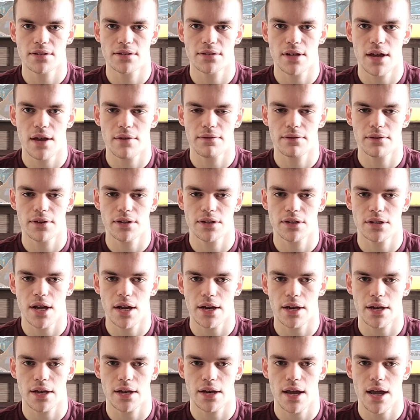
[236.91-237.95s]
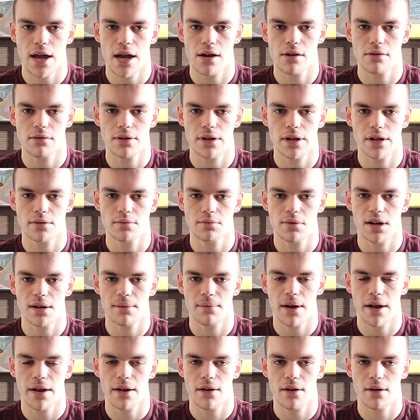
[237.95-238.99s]
definitely check it out. It's one of
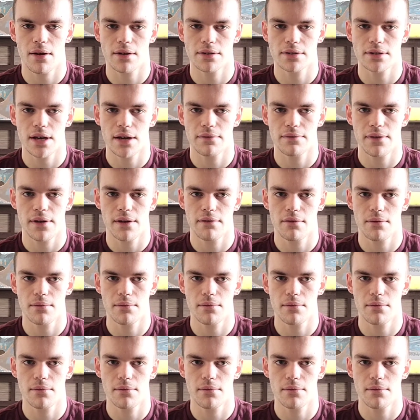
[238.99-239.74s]
my all-time favorite